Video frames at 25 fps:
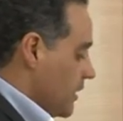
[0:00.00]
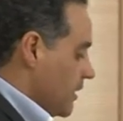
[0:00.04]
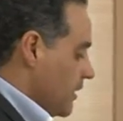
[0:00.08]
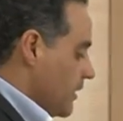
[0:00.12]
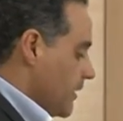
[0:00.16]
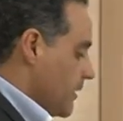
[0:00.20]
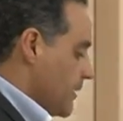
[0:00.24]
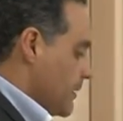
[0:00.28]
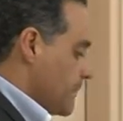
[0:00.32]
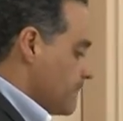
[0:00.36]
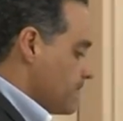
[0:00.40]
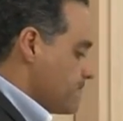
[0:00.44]

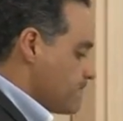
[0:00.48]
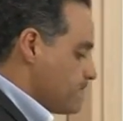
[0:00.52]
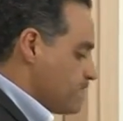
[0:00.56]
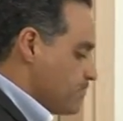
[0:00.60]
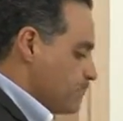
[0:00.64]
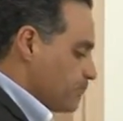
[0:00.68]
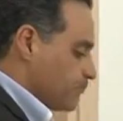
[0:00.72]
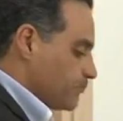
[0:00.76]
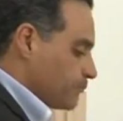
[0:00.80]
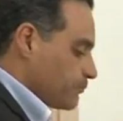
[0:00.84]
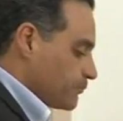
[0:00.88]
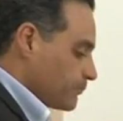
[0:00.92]
Um,
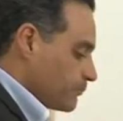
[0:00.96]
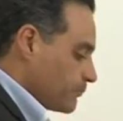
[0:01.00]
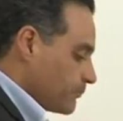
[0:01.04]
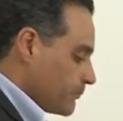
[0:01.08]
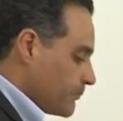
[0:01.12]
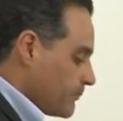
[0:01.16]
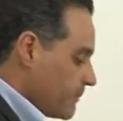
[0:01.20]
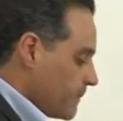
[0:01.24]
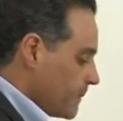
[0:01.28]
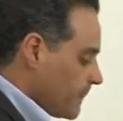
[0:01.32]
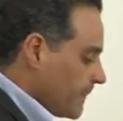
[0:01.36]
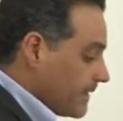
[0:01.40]

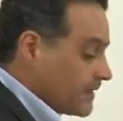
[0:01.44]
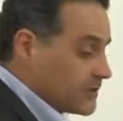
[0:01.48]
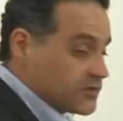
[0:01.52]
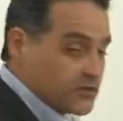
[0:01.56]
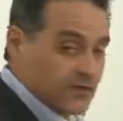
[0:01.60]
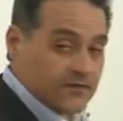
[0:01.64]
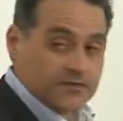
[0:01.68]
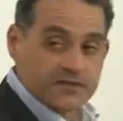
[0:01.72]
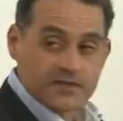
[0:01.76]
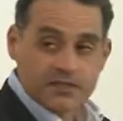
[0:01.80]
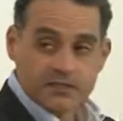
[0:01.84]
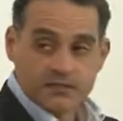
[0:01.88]

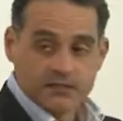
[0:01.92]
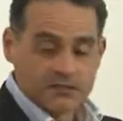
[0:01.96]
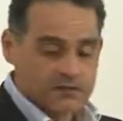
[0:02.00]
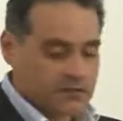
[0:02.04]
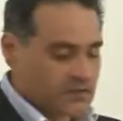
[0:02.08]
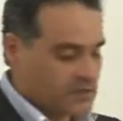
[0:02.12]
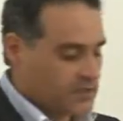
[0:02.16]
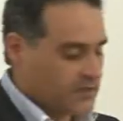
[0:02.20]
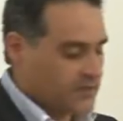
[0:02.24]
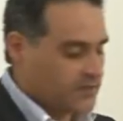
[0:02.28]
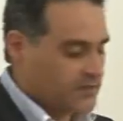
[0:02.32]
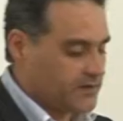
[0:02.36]
soft
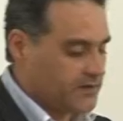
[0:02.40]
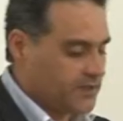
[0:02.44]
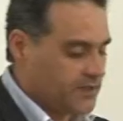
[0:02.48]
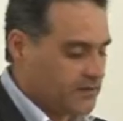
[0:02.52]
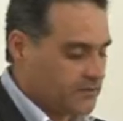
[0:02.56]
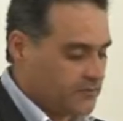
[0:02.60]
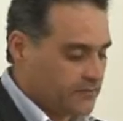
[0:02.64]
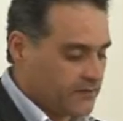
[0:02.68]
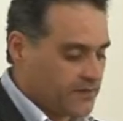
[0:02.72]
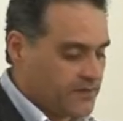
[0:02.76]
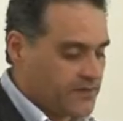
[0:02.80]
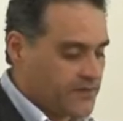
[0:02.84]
skills, and
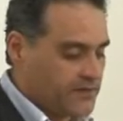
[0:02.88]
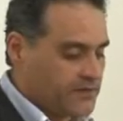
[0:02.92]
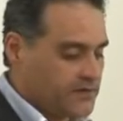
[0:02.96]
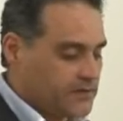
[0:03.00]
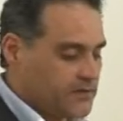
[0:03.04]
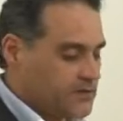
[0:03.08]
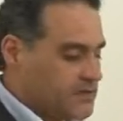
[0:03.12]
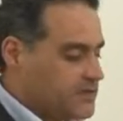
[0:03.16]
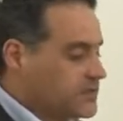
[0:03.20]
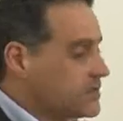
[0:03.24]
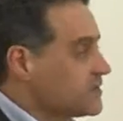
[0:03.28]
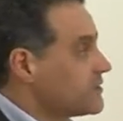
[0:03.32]
then within
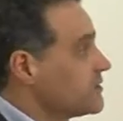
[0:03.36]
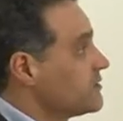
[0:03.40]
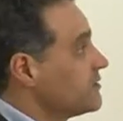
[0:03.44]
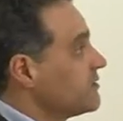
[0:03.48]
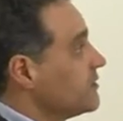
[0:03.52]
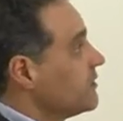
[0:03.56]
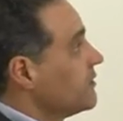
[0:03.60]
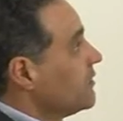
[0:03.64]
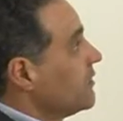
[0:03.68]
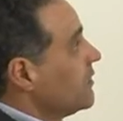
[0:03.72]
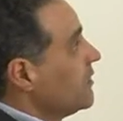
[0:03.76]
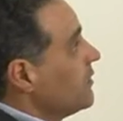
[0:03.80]
this